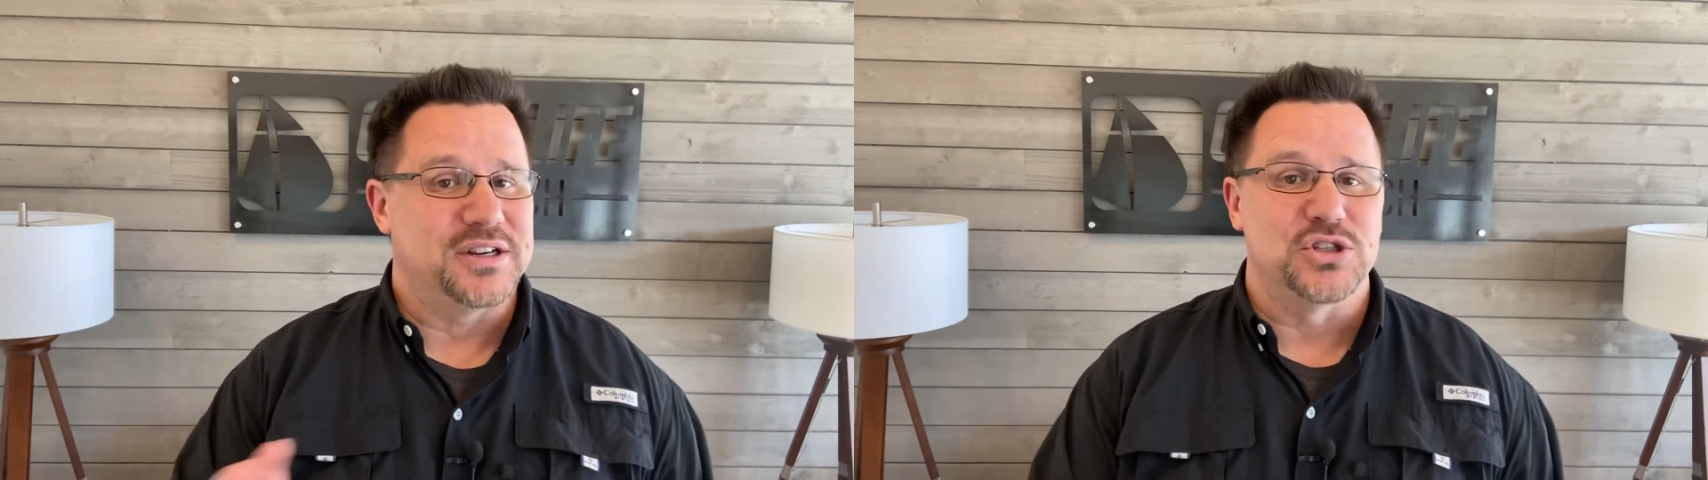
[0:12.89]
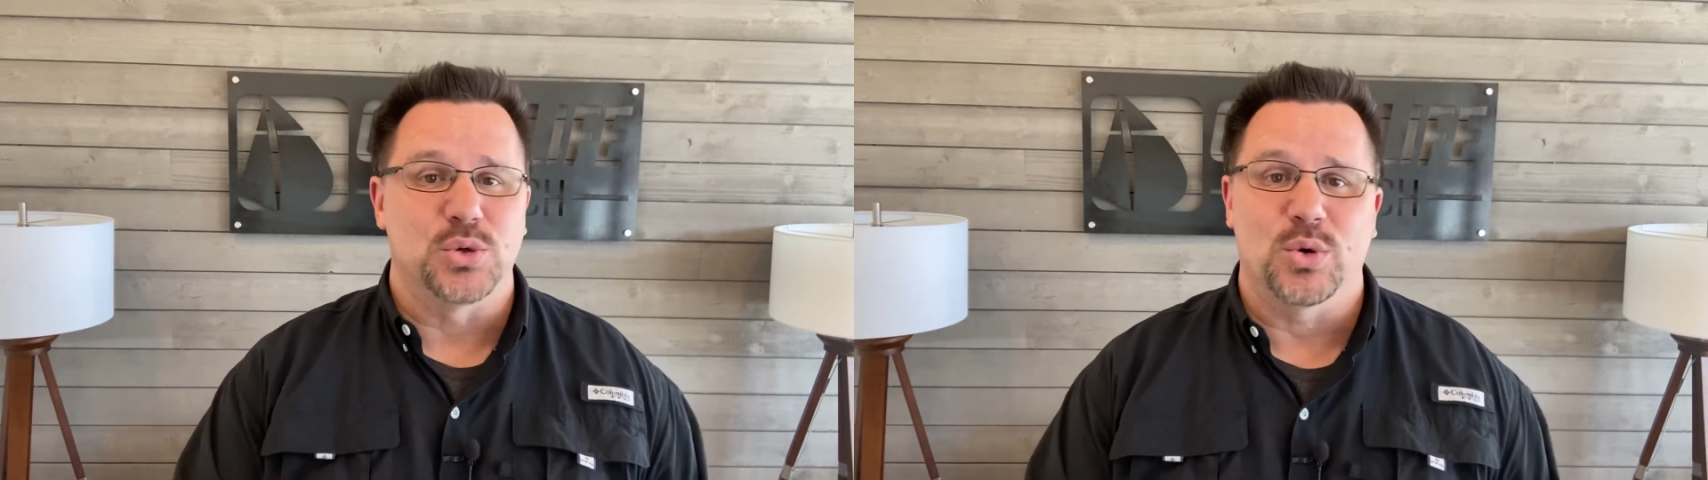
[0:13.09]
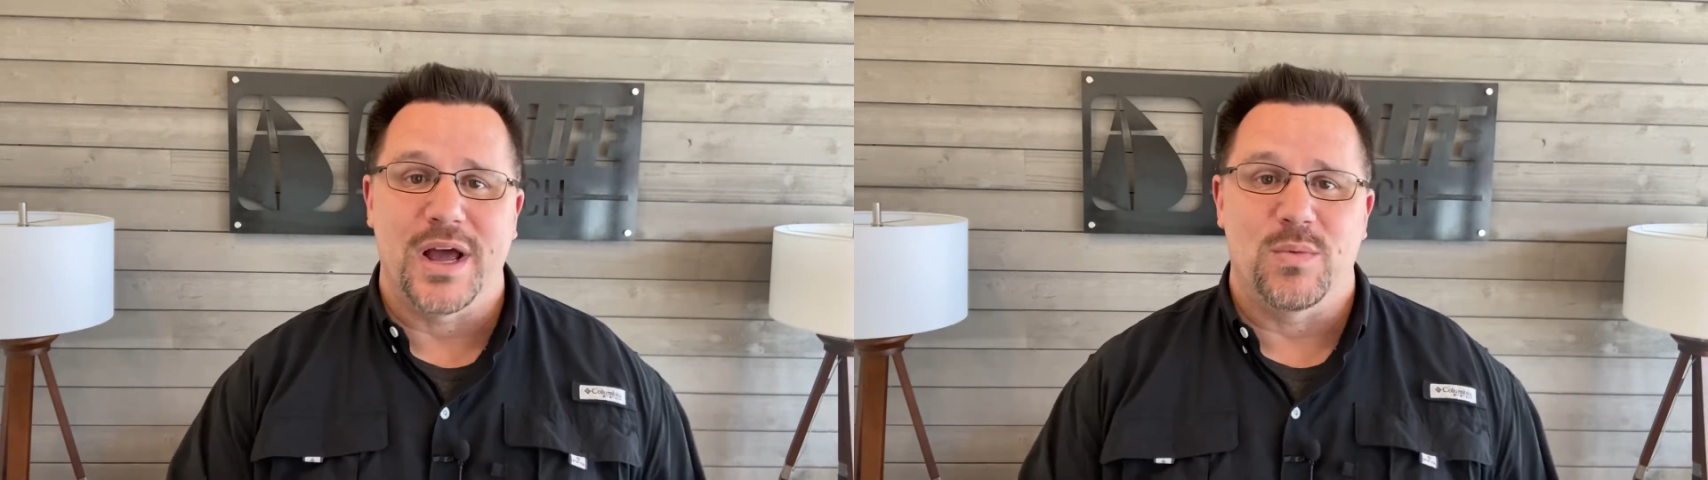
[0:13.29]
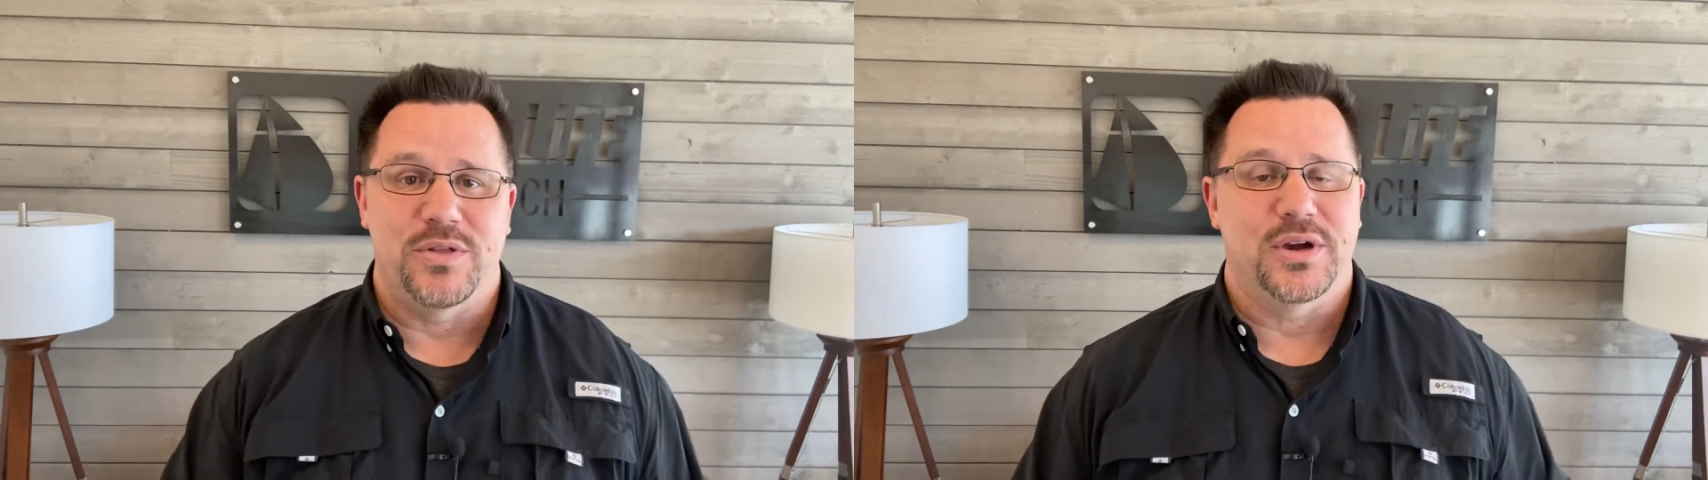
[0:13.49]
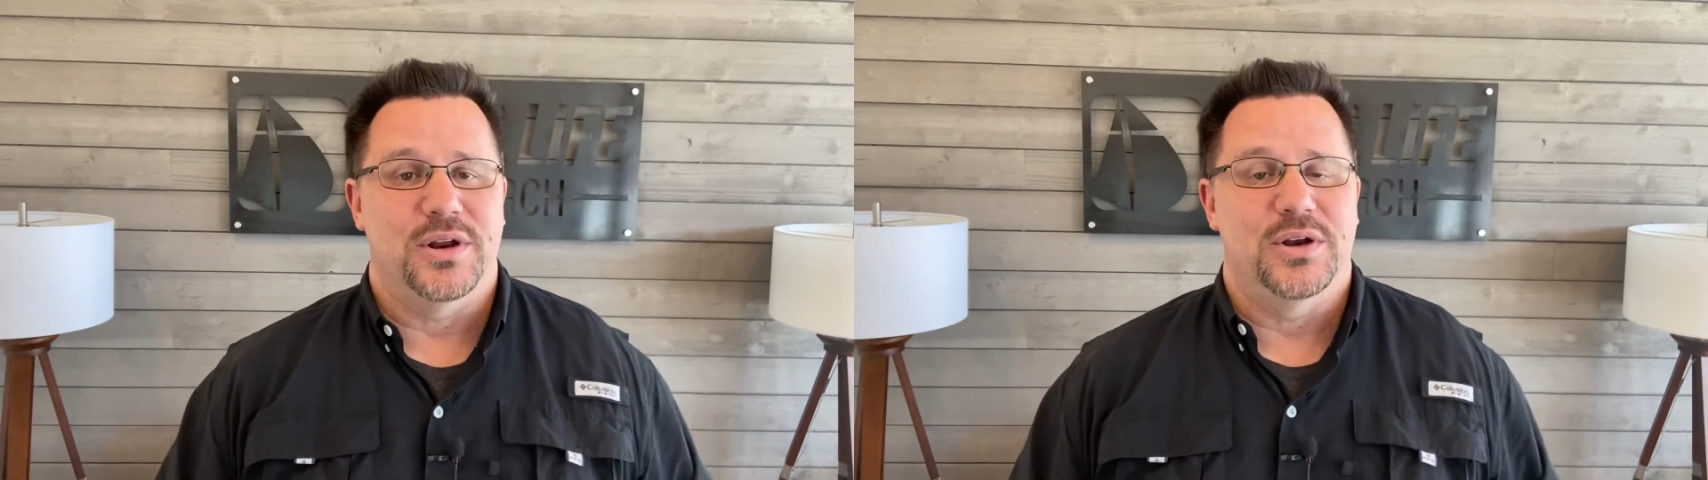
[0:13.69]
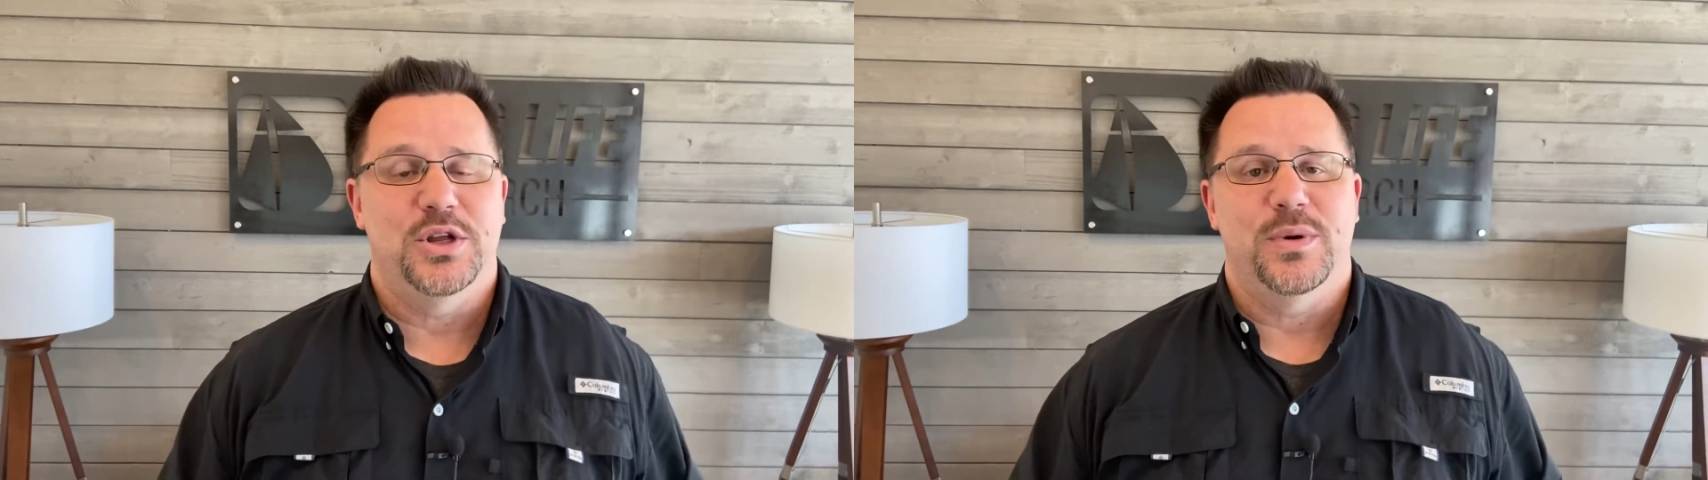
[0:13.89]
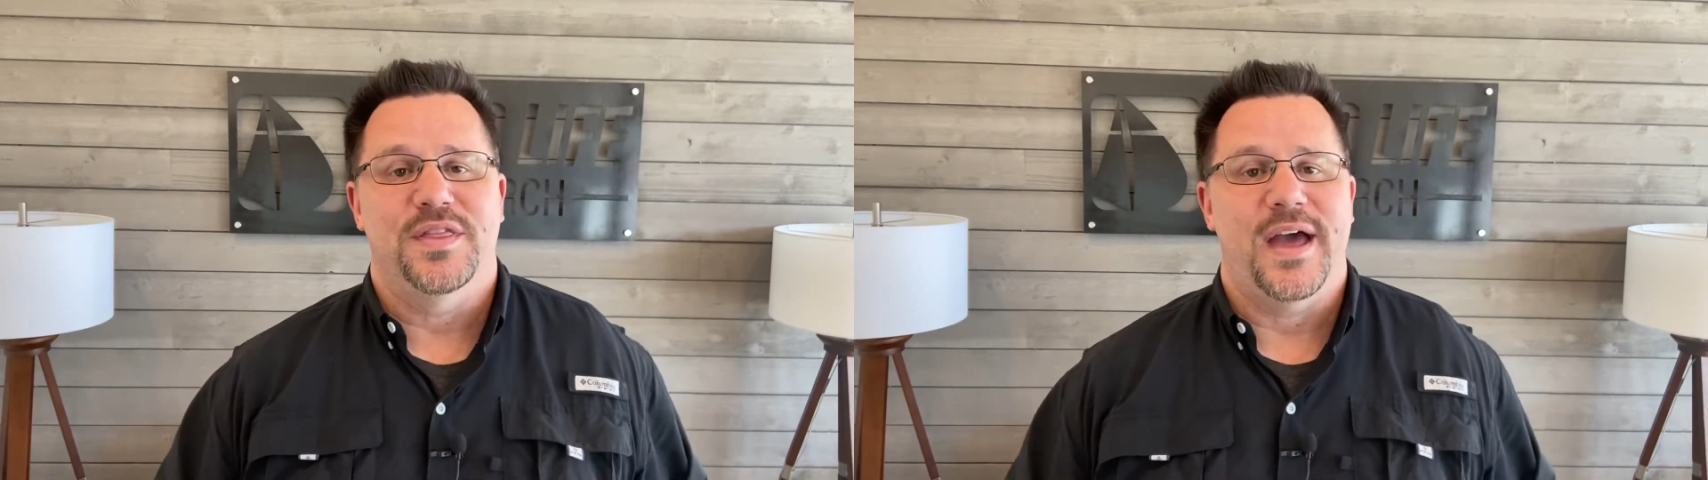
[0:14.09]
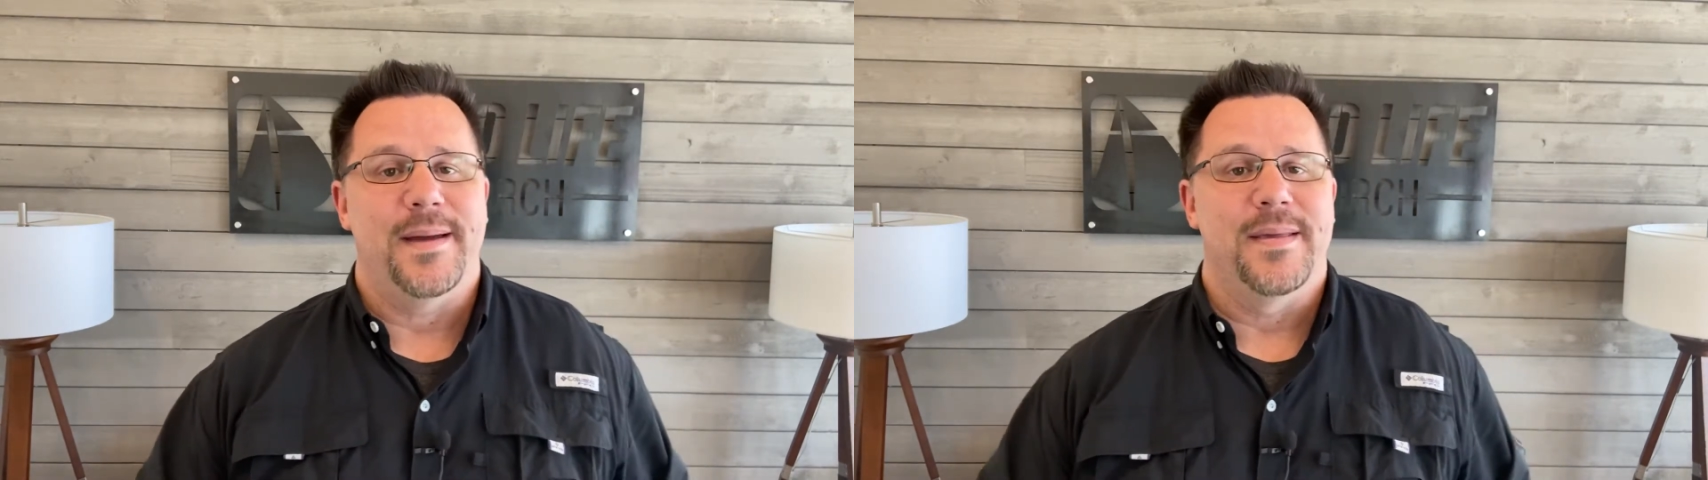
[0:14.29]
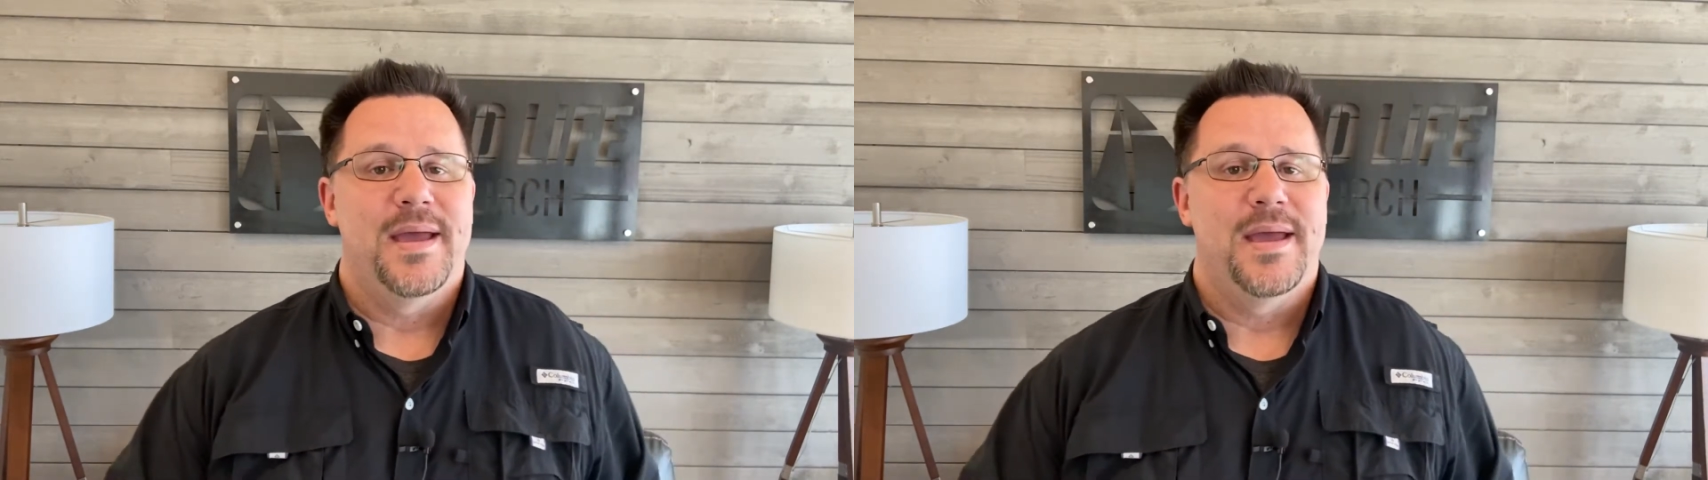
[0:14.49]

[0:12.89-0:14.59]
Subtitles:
to sort out what they're going to do with that.